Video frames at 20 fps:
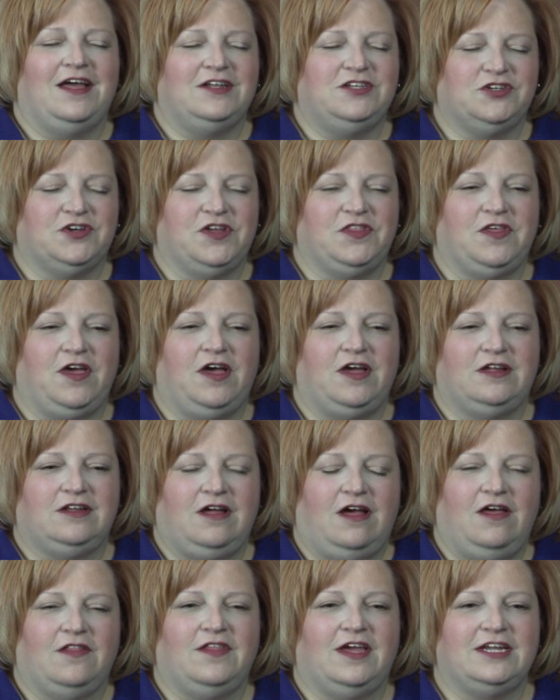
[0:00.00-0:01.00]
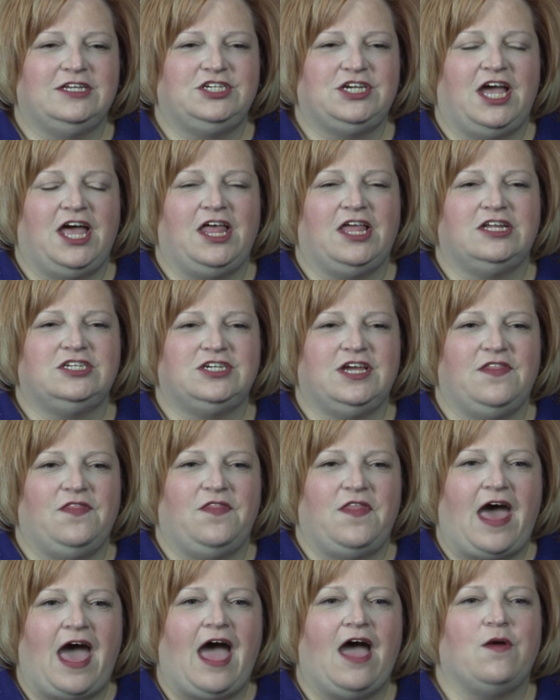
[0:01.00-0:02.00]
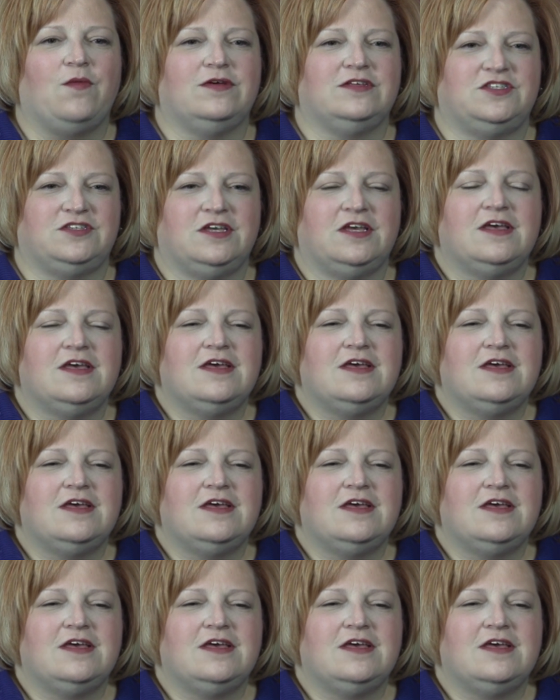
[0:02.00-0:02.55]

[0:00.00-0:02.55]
during the online challenge, and that was